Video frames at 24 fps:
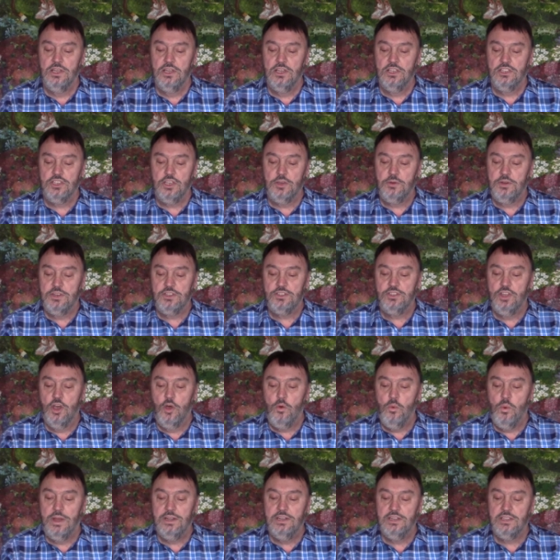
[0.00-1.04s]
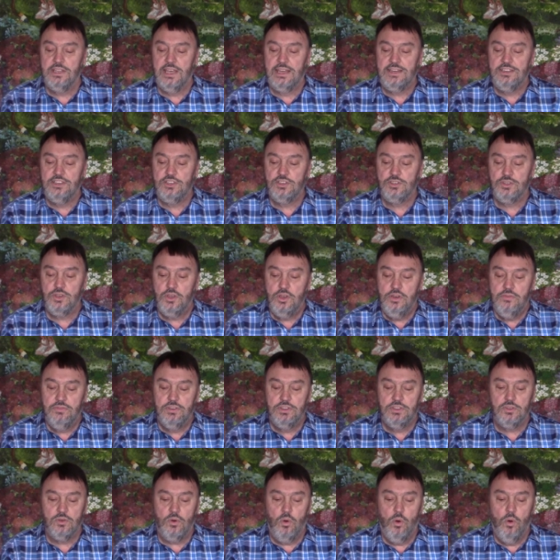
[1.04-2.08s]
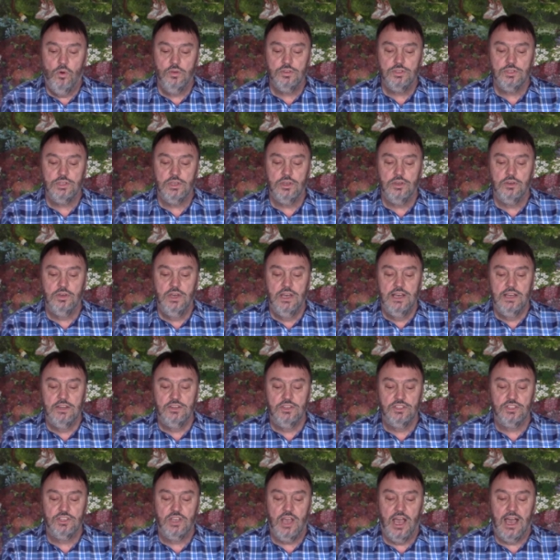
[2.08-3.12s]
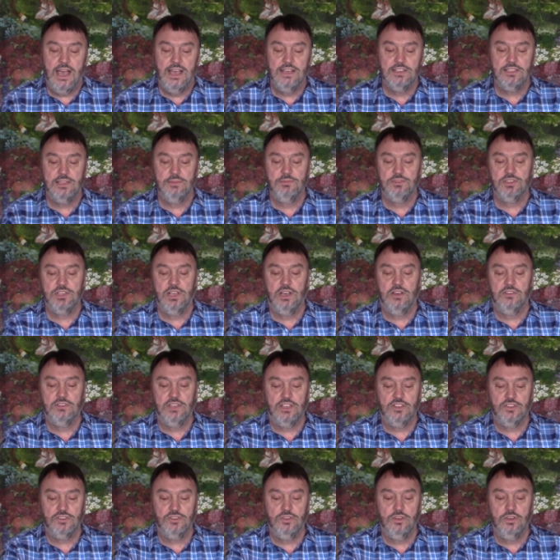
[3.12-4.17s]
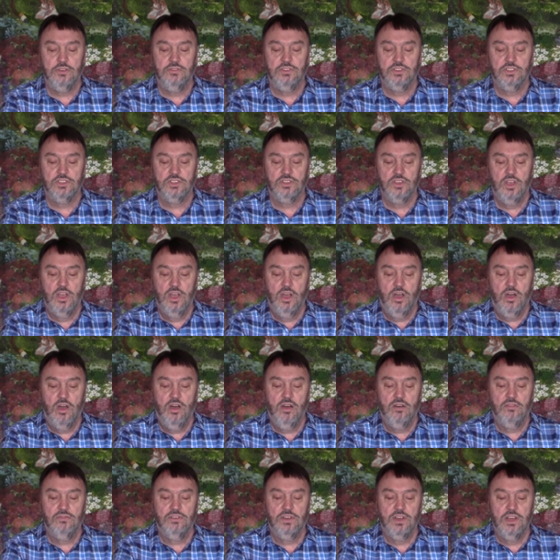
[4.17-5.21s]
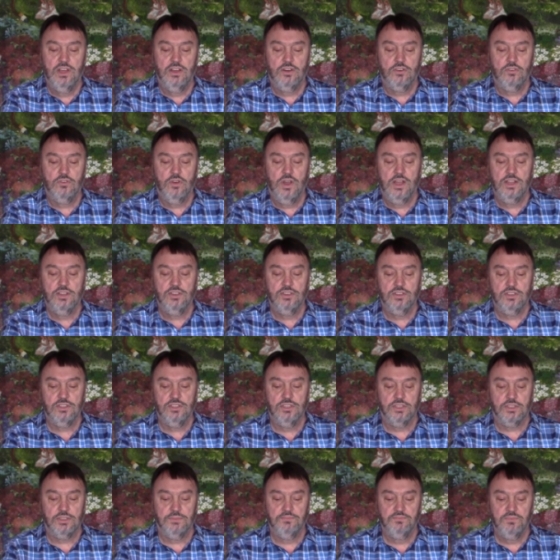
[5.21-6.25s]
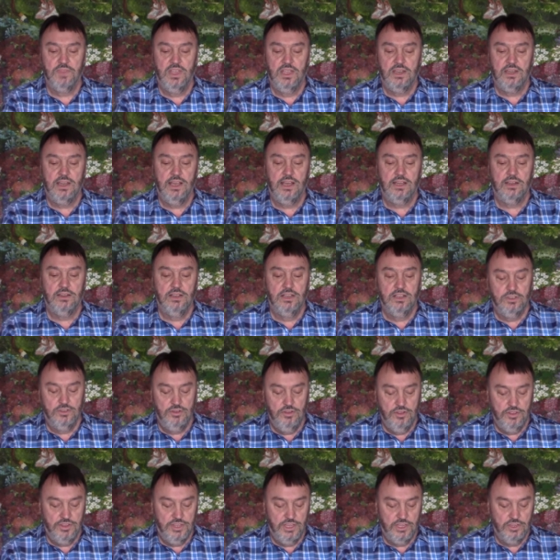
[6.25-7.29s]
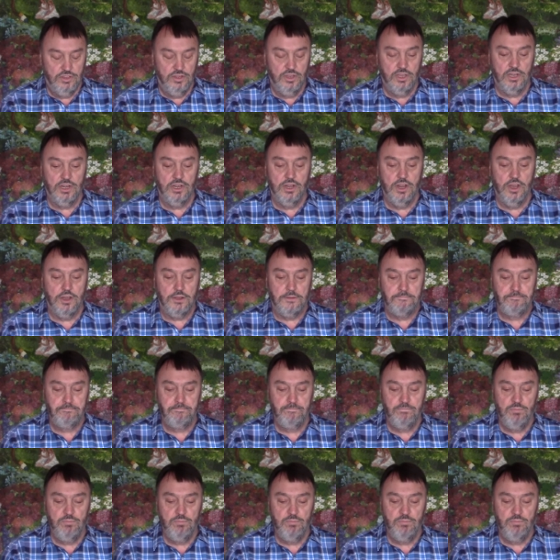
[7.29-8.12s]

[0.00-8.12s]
So it is no wonder that his servants also disguise themselves as servants of righteousness. Now, two things you've got to know.